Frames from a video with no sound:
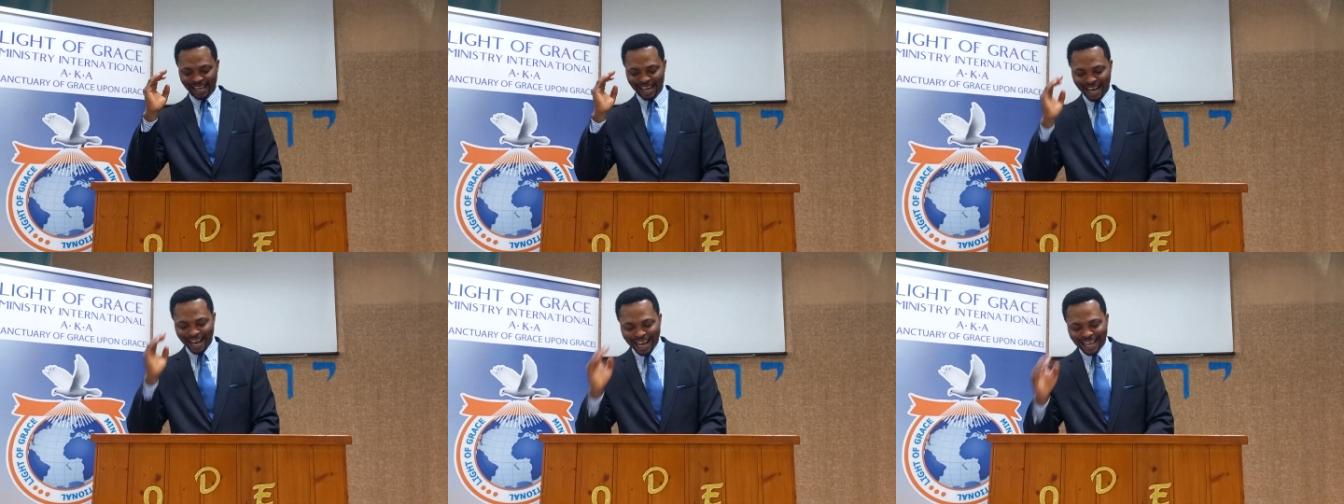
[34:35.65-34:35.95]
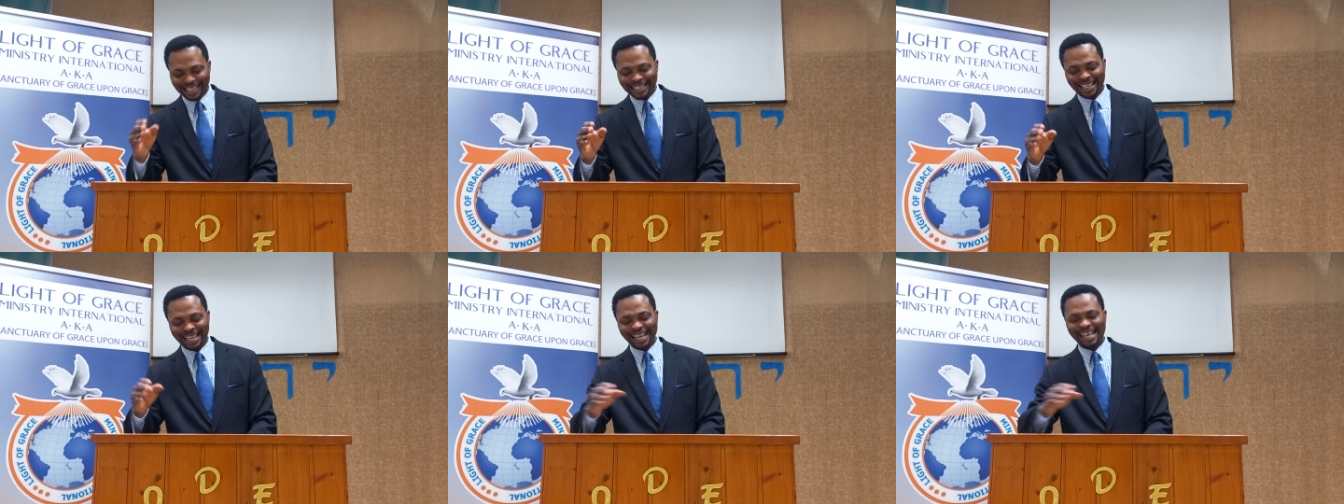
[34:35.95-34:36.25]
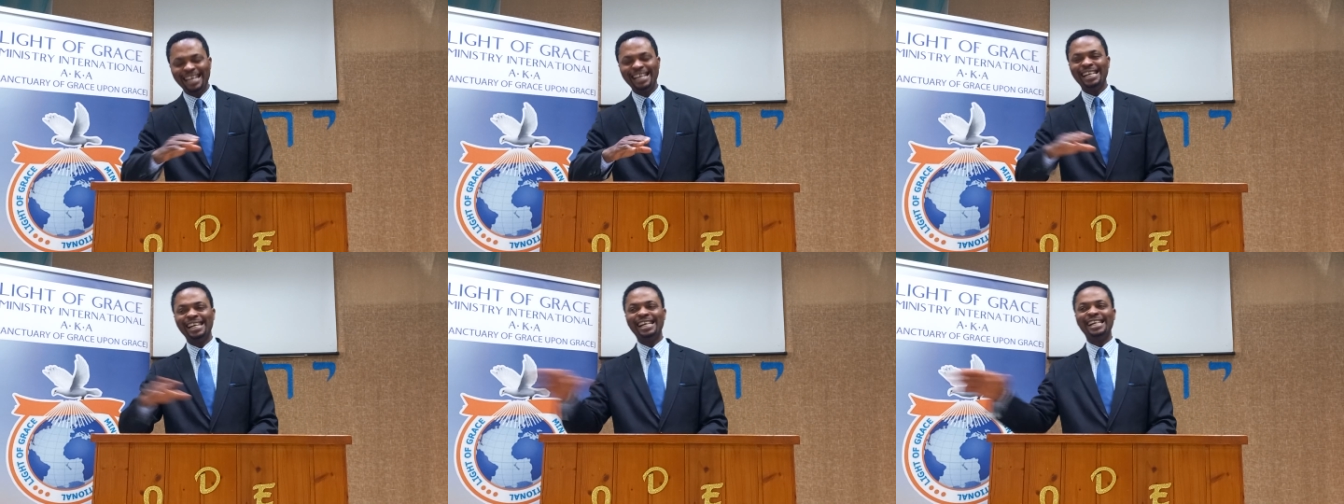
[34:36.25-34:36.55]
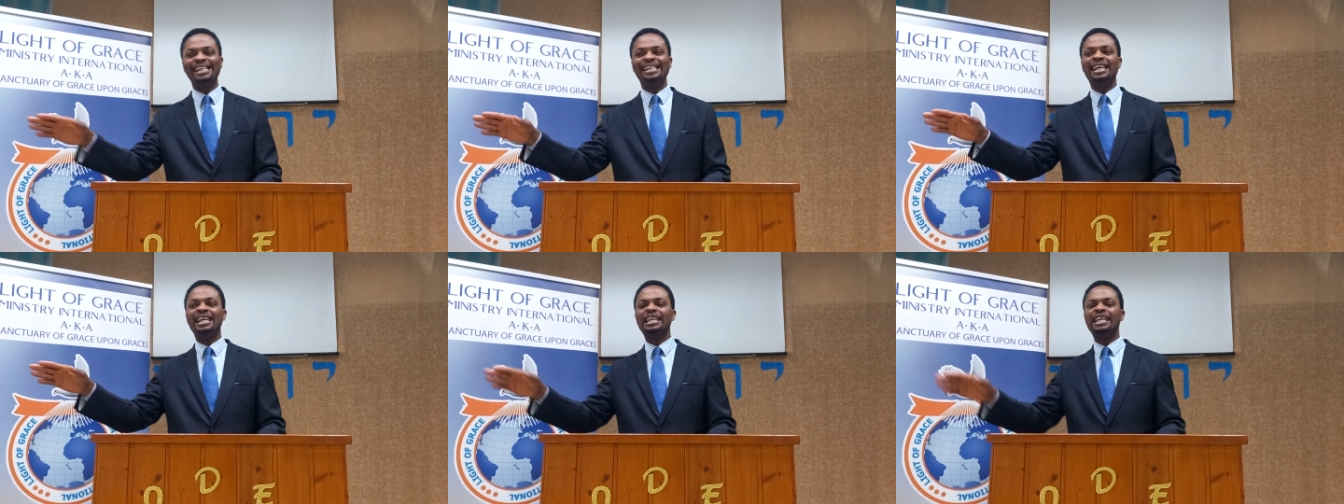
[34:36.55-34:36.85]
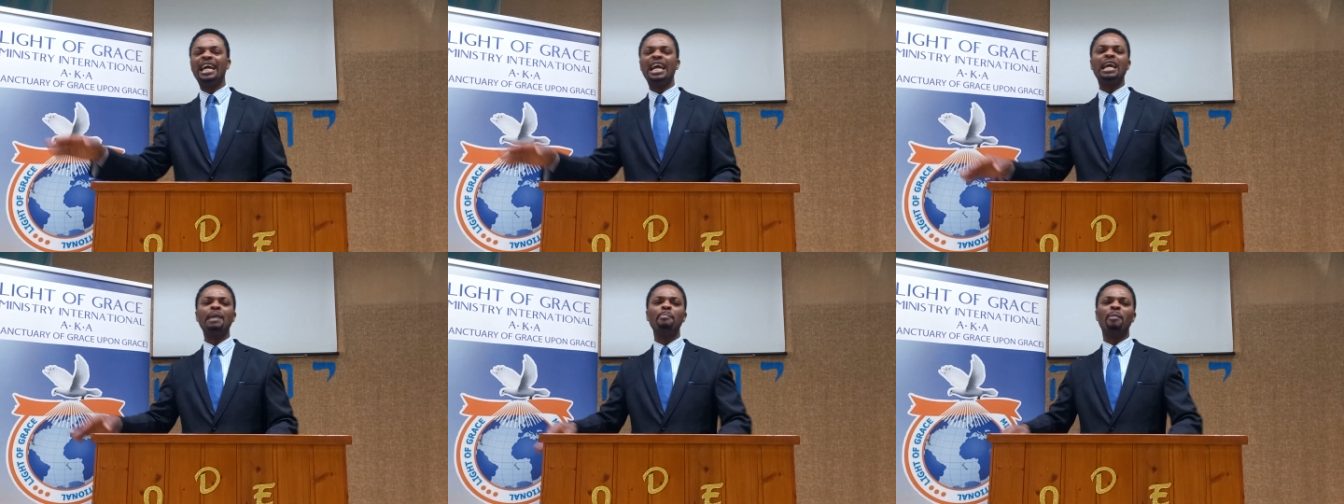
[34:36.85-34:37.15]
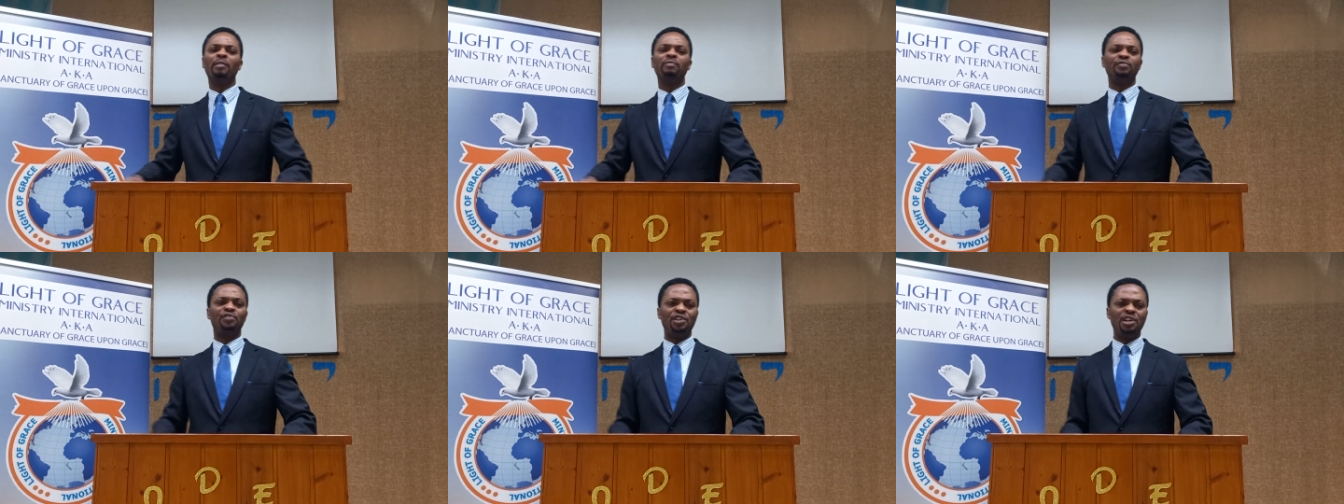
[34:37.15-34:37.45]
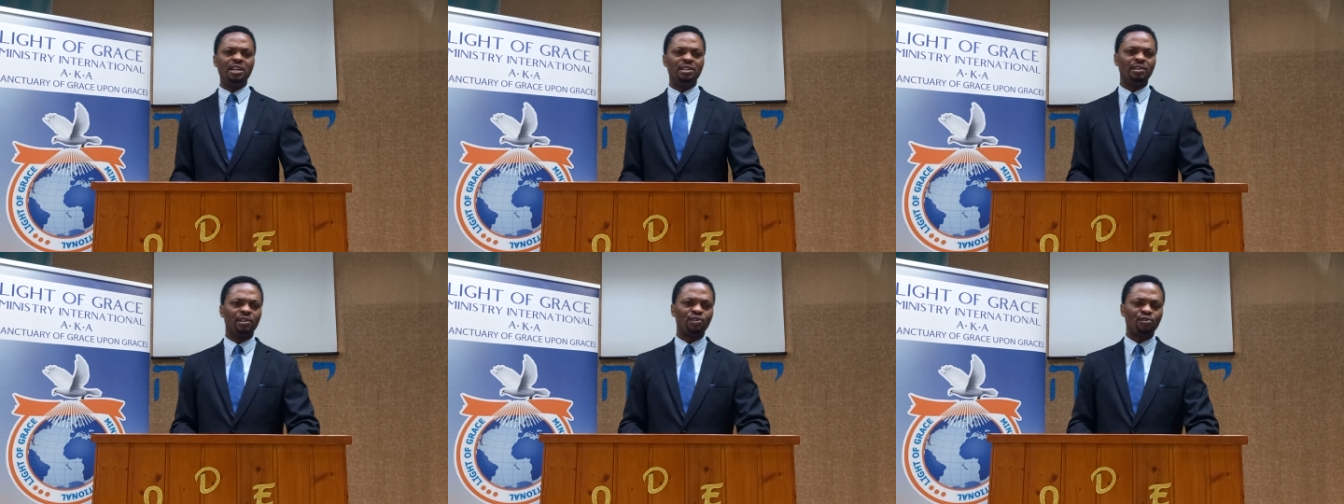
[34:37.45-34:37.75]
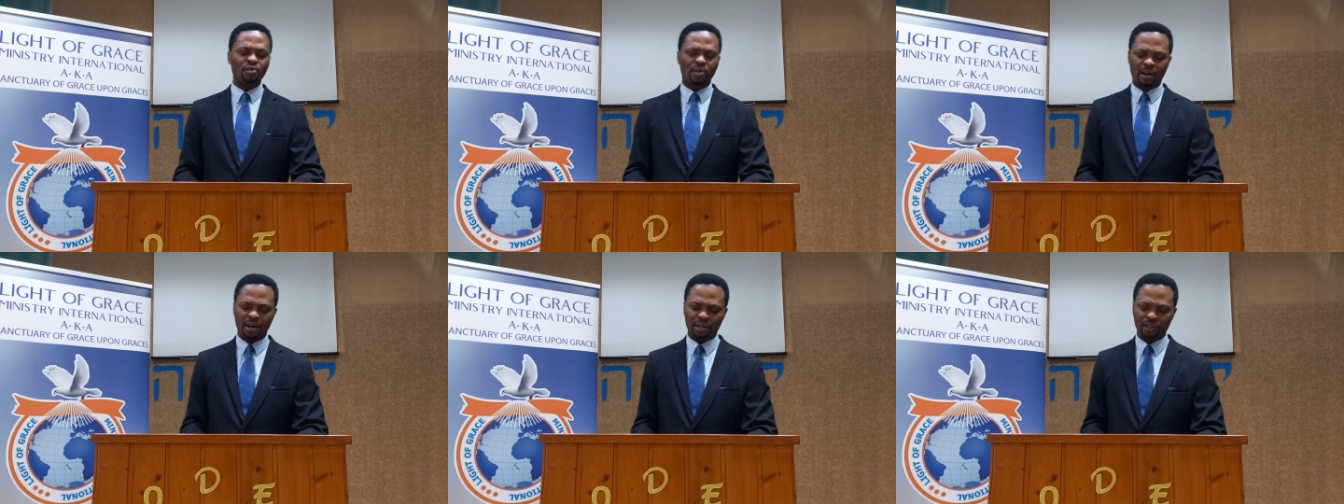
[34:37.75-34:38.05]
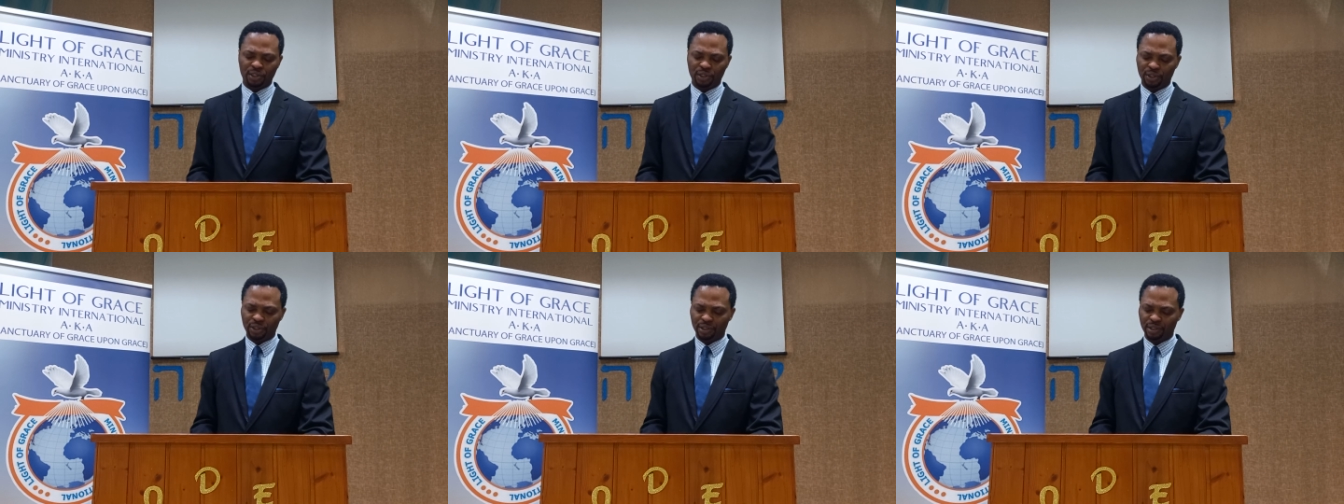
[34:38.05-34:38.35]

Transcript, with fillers: Ask in the name of Jesus Christ.